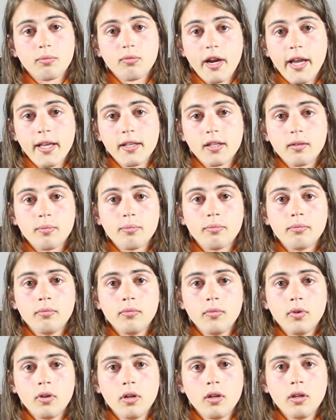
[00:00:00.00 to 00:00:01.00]
random
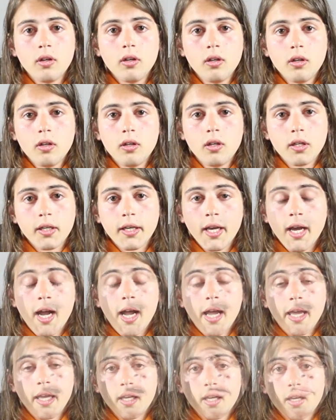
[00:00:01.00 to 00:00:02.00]

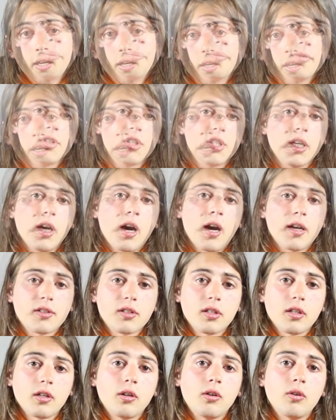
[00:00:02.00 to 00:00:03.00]
guy. She
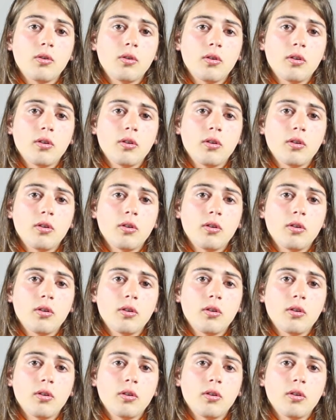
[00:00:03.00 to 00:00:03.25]
also